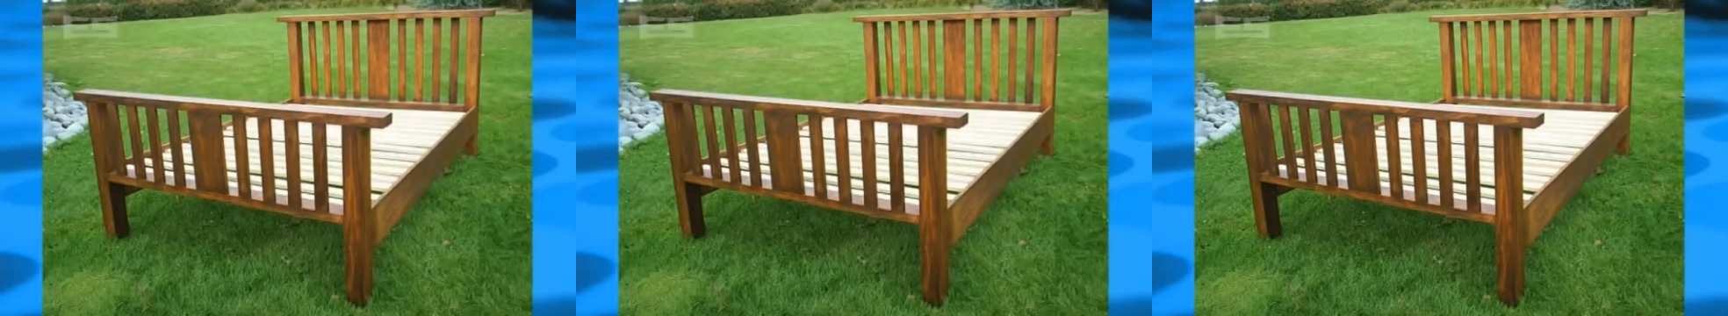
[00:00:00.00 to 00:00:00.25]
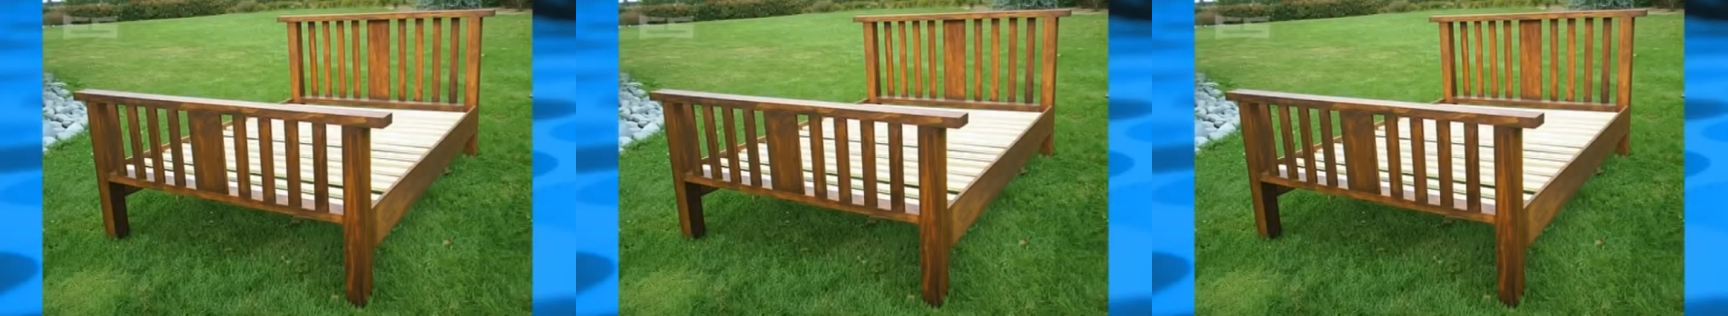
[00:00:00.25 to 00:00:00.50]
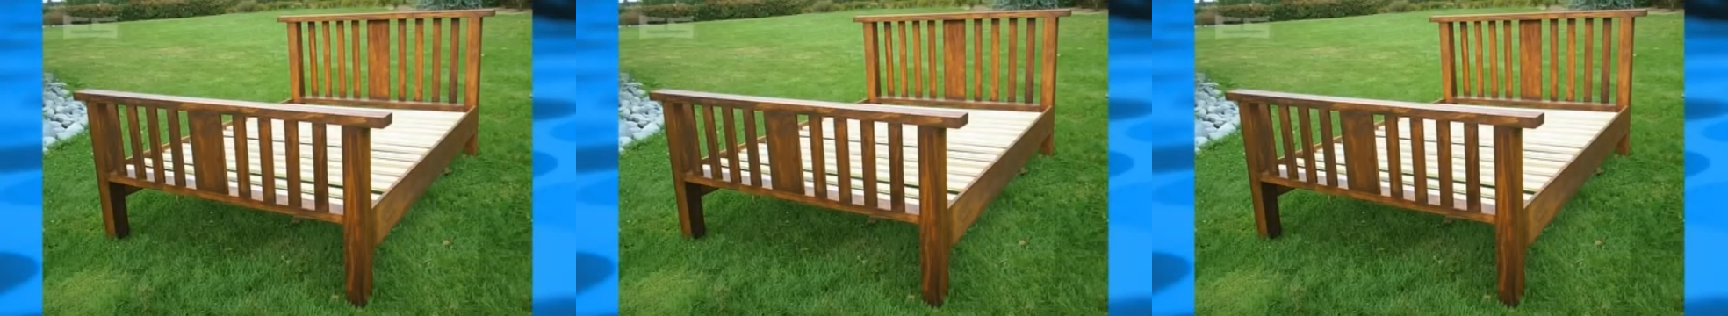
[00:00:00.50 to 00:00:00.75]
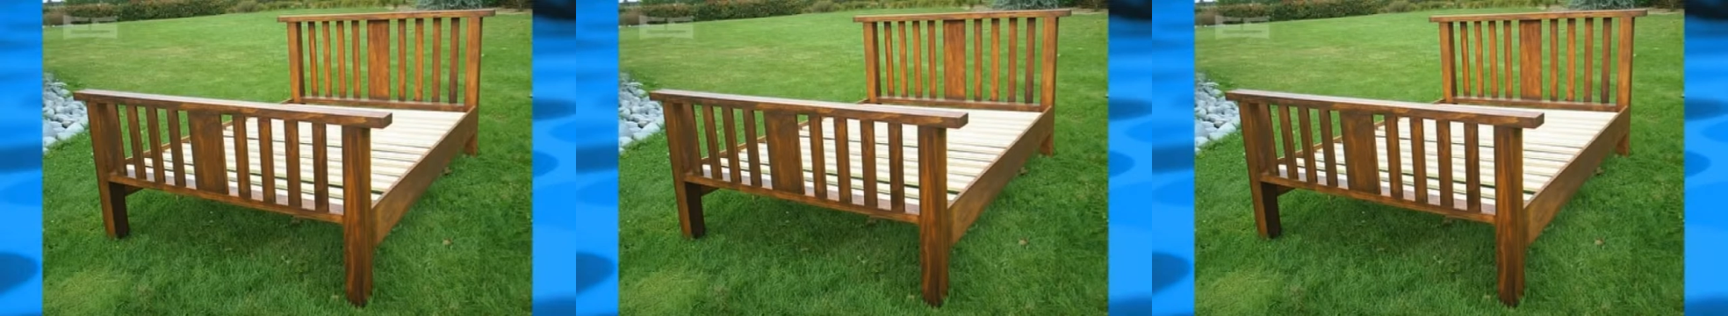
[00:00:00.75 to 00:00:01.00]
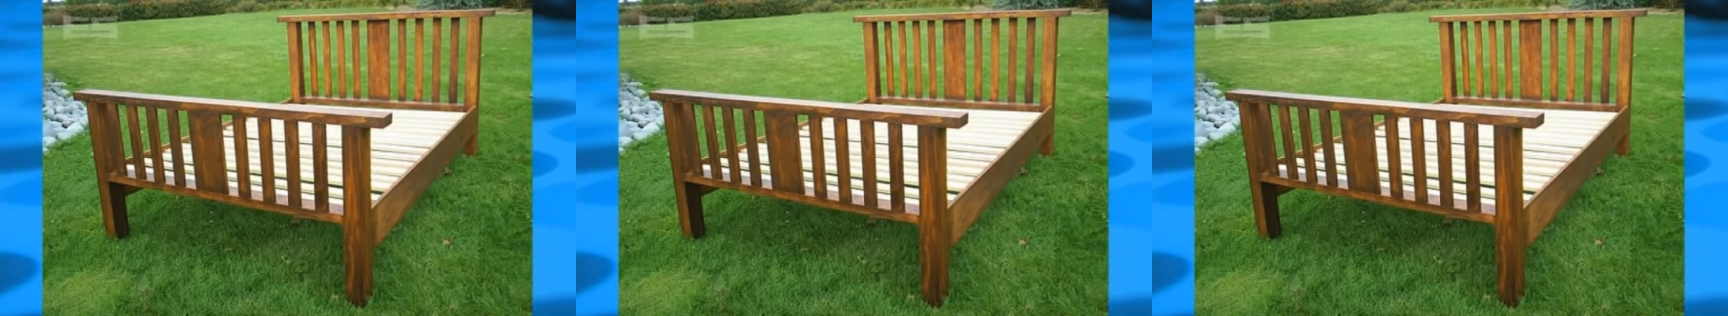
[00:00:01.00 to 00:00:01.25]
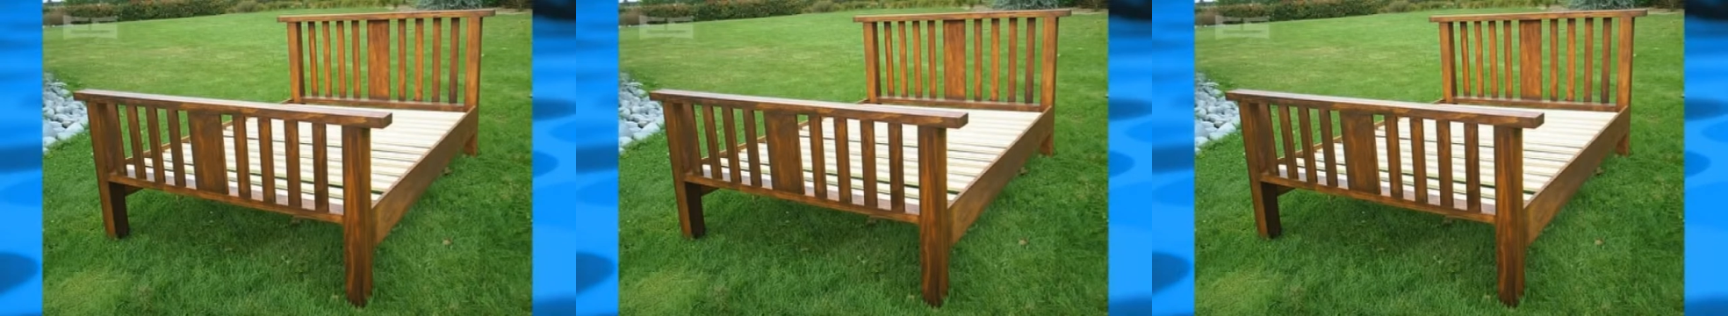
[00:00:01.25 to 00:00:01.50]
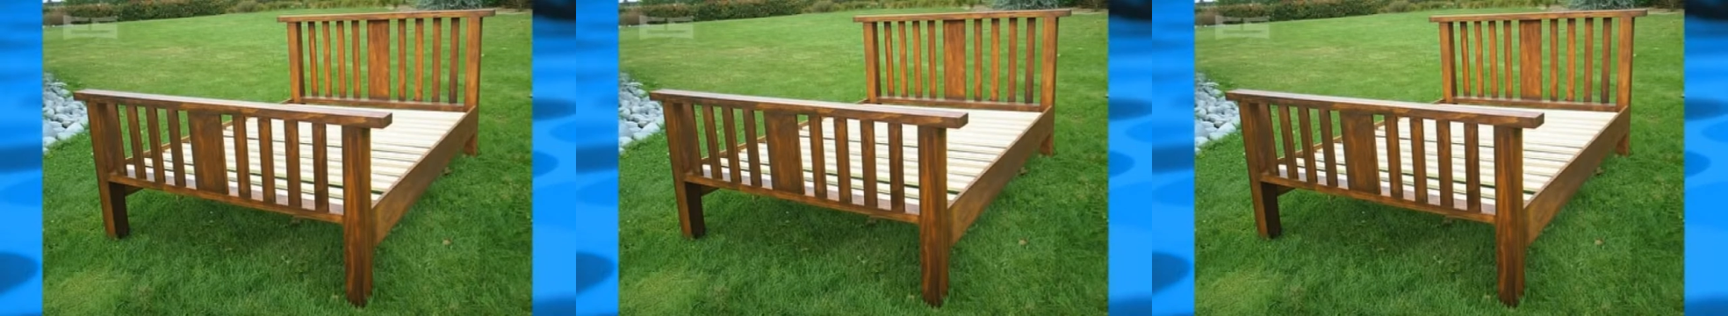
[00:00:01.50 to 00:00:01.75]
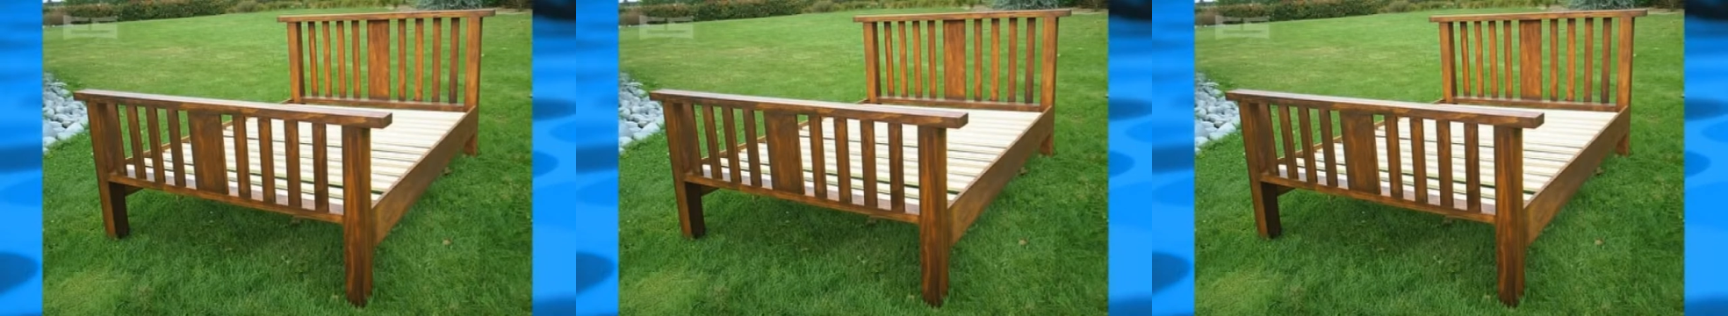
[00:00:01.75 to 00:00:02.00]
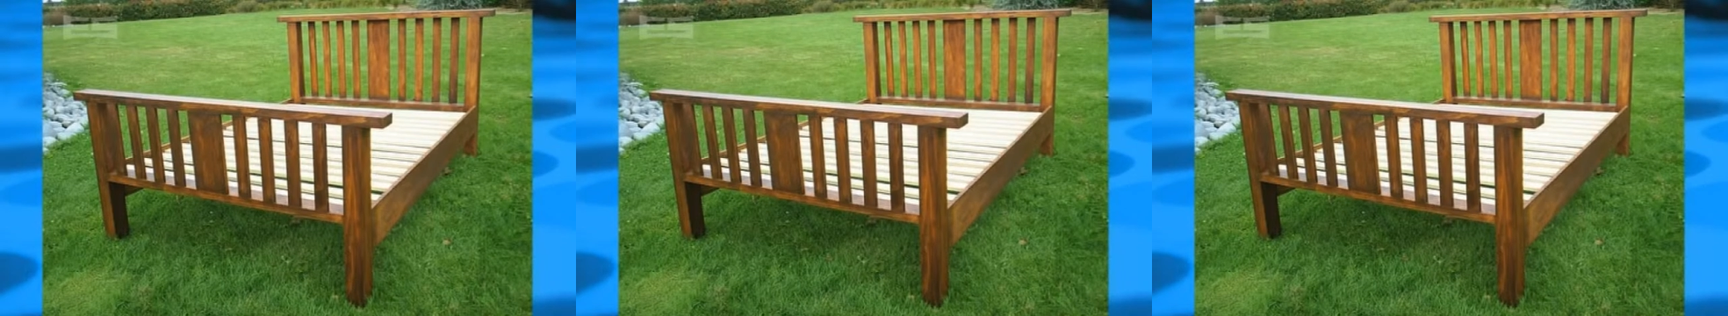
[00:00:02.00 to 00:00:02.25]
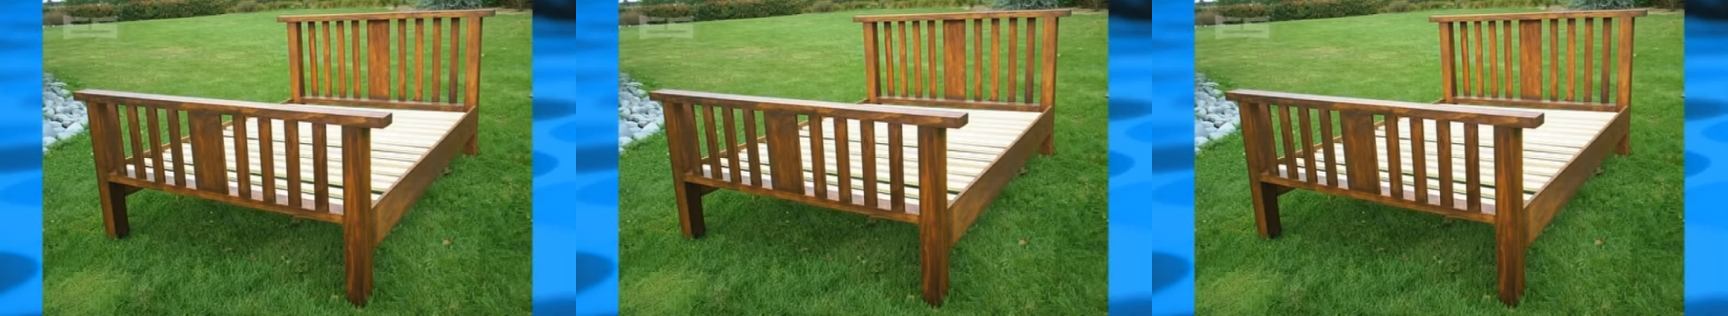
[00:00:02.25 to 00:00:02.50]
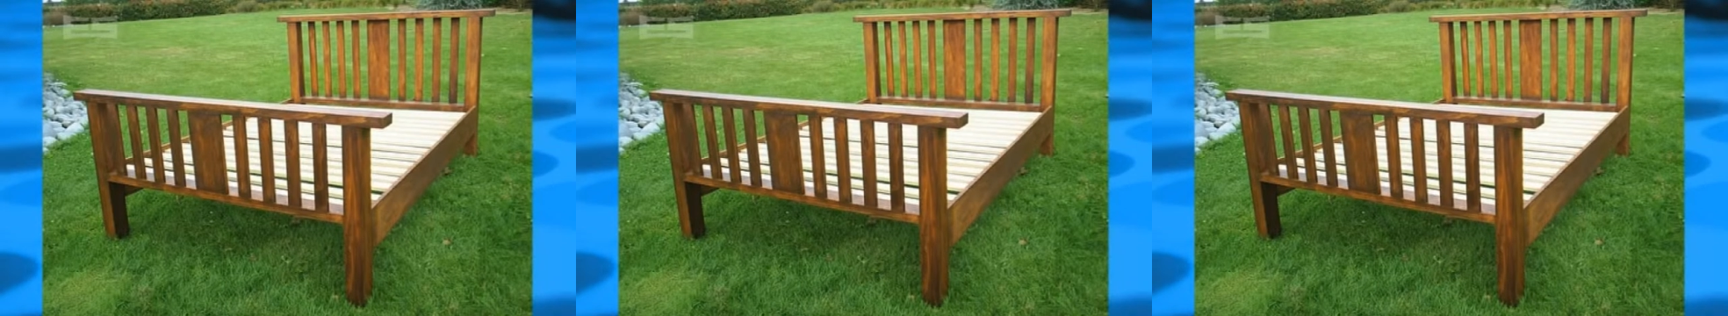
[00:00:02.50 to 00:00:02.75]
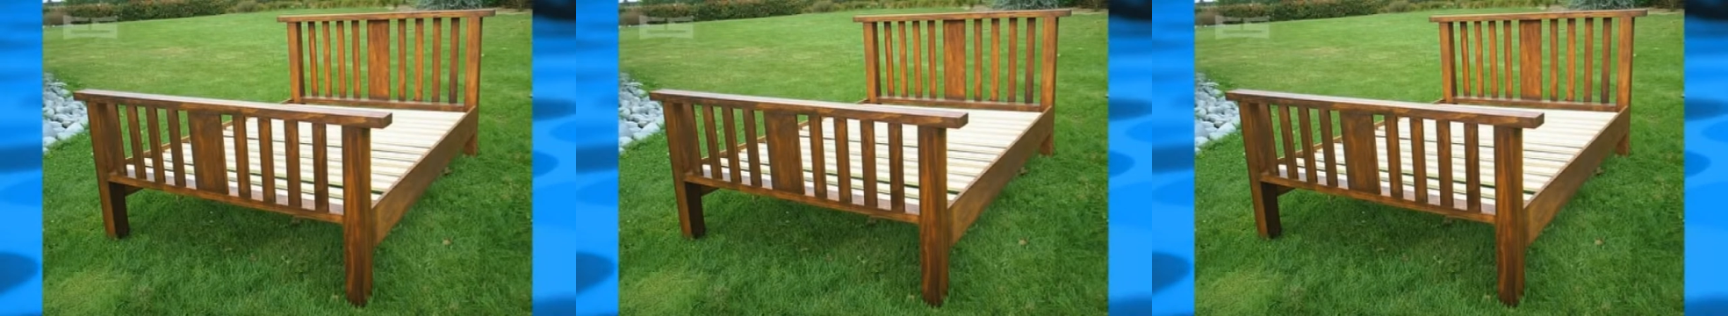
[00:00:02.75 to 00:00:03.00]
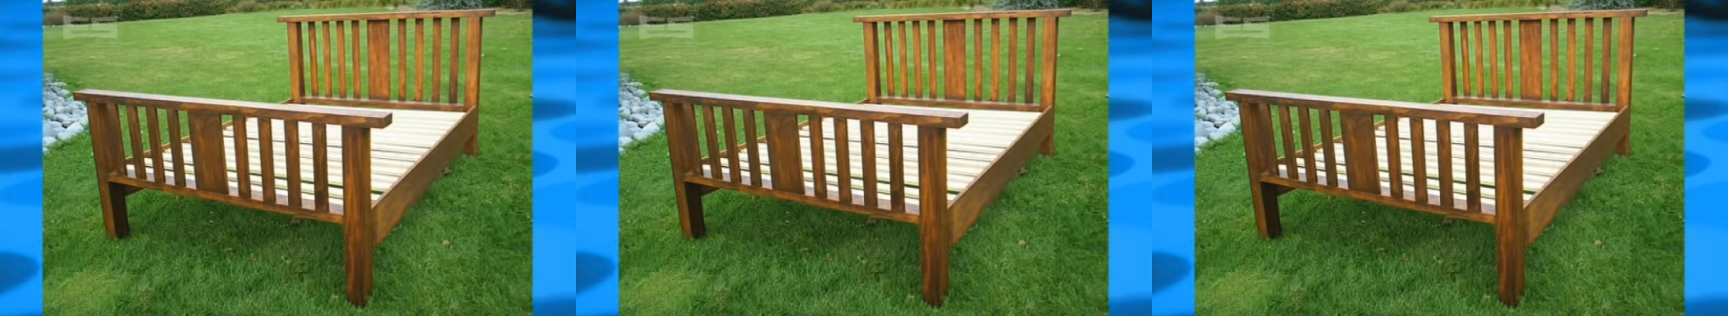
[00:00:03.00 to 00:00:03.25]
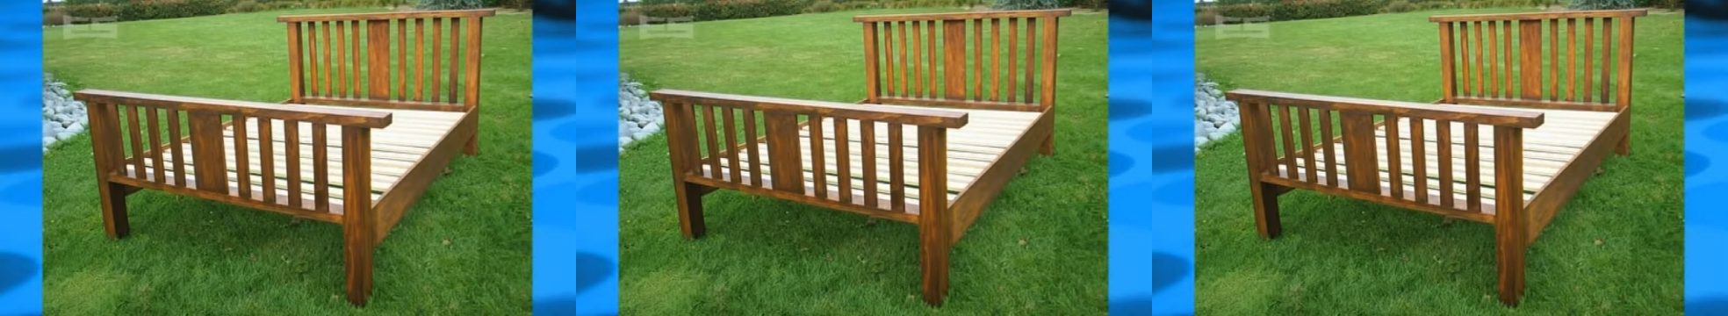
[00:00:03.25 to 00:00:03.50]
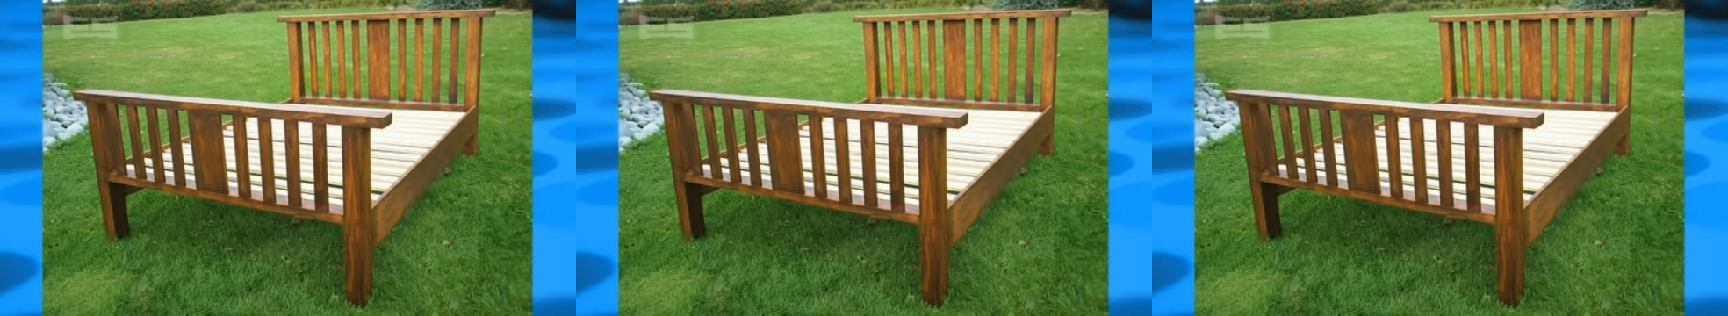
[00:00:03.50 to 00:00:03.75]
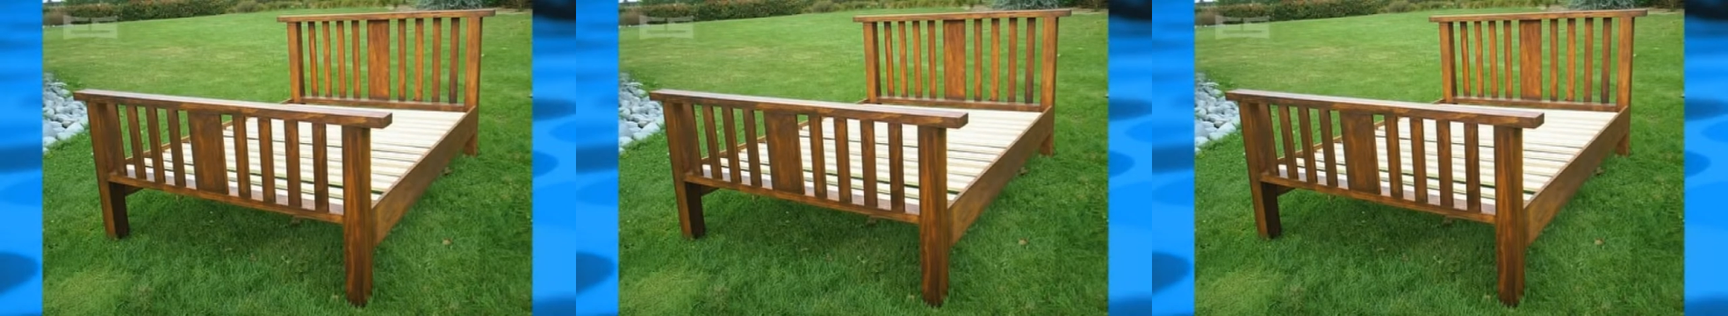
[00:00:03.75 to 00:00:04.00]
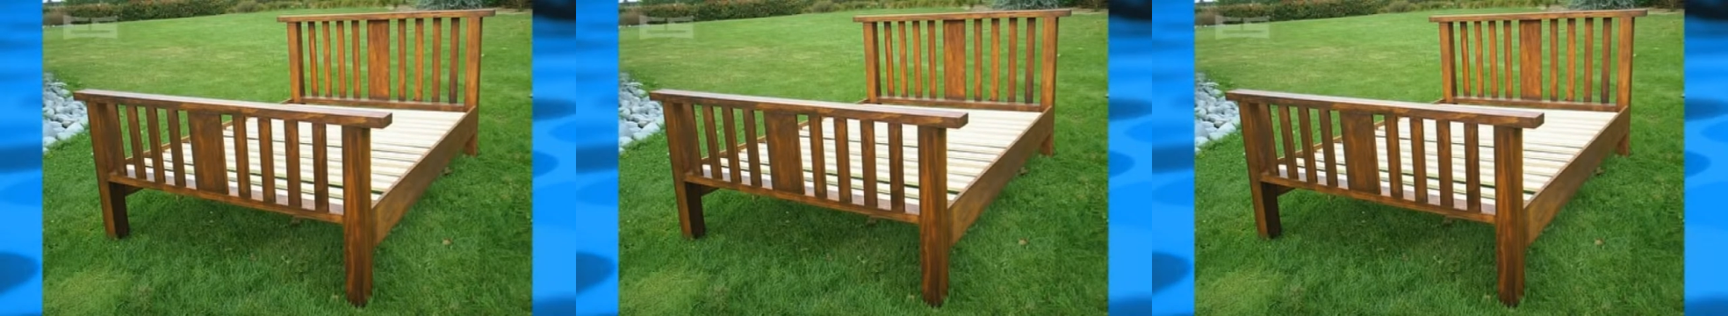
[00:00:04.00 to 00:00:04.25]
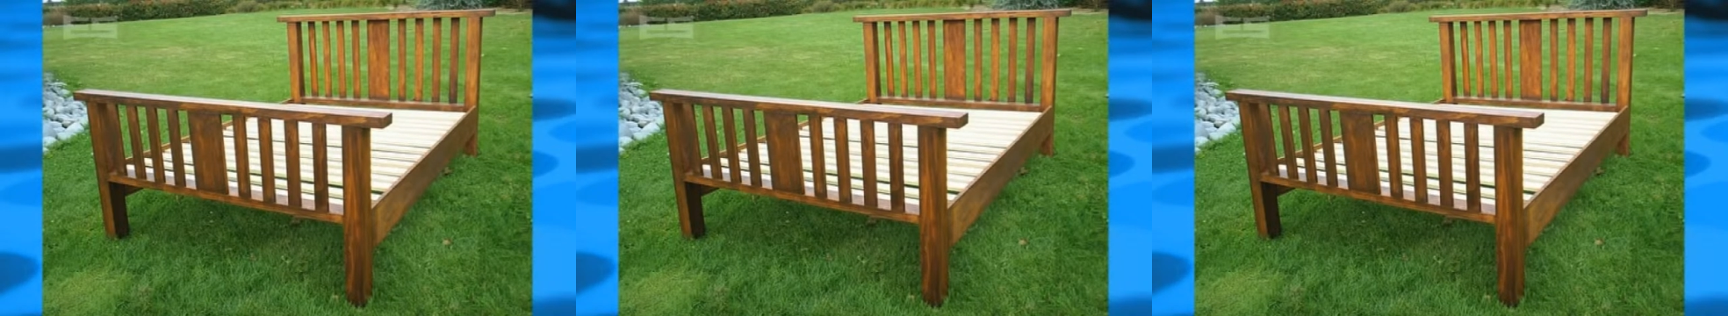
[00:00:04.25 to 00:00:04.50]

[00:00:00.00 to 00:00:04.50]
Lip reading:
(no speaker visible)